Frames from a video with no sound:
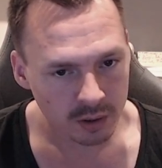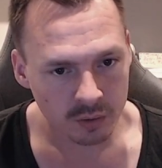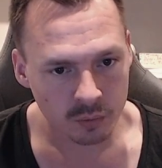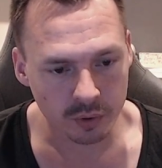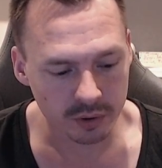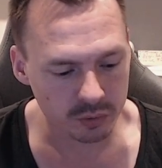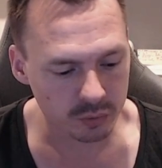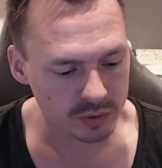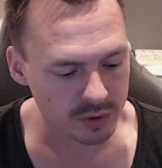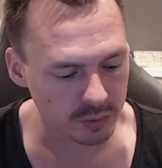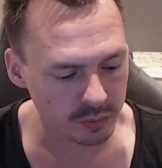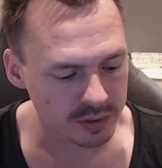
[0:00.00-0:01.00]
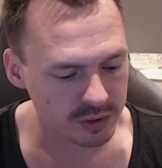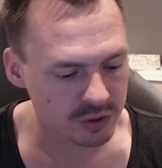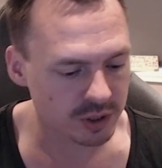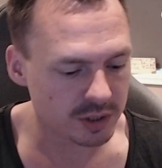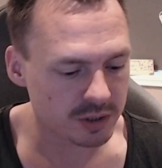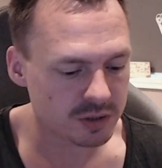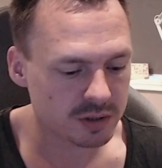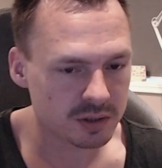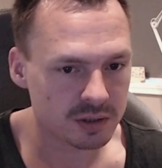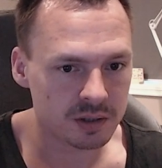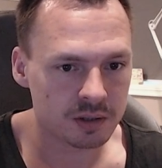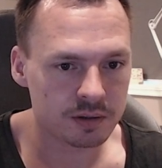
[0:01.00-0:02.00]
what I do is always change
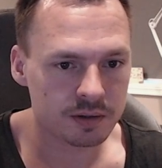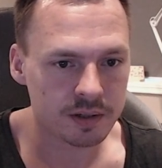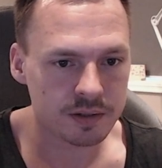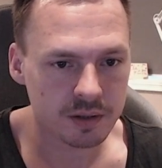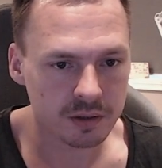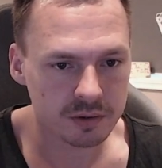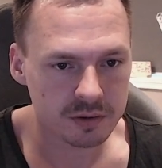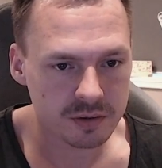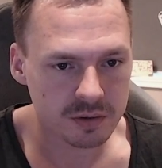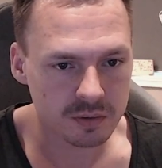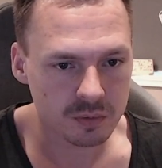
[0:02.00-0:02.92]
the text color to